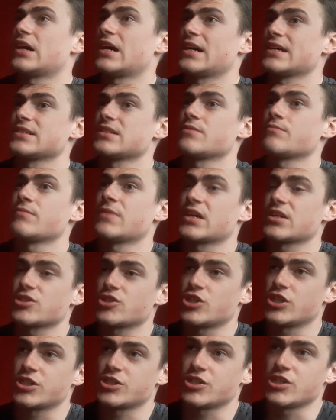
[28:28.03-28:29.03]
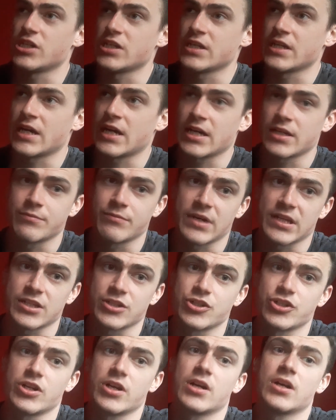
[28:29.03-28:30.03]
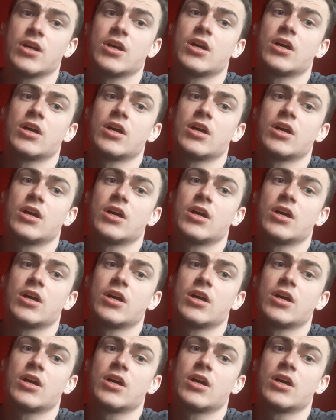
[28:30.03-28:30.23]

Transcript: as Manchester United manager,